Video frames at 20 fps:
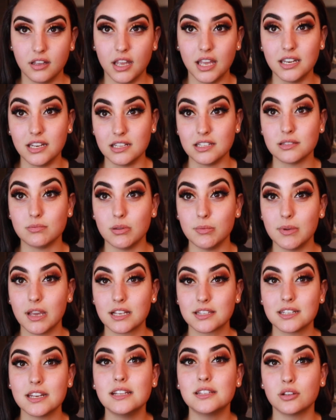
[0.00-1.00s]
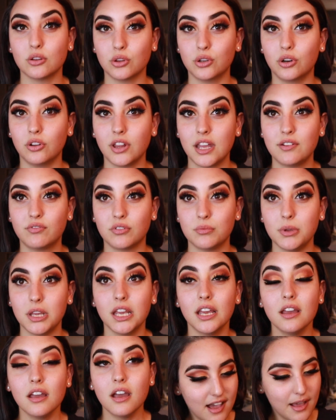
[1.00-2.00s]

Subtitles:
It needs to be mixed. It's a little light for me.